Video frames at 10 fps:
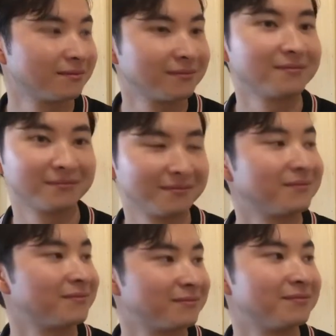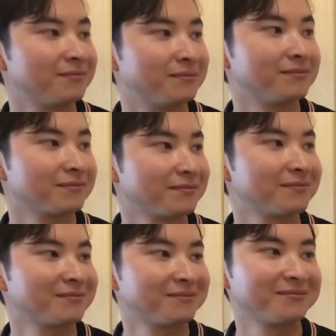
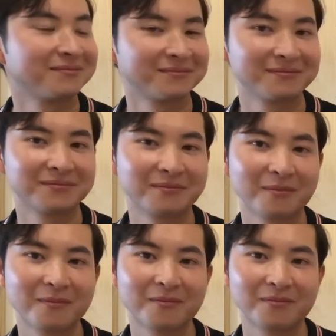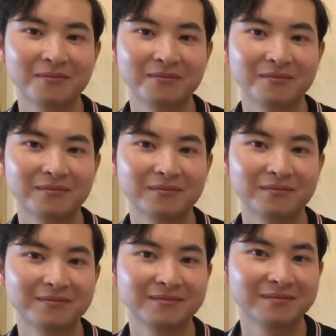
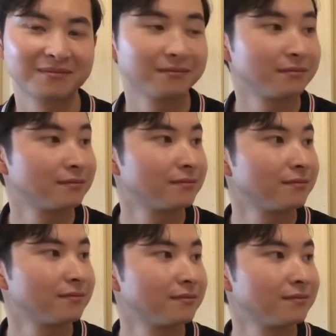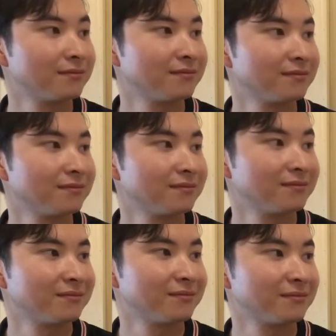
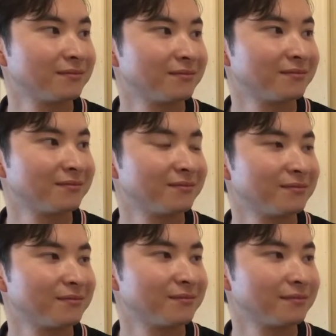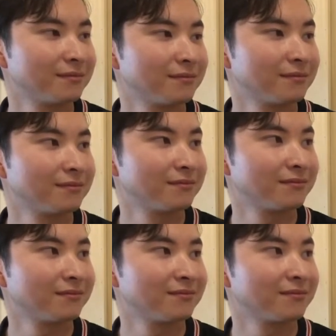
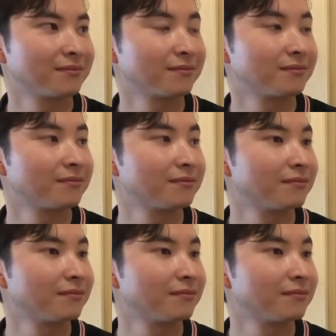The person shown says nothing.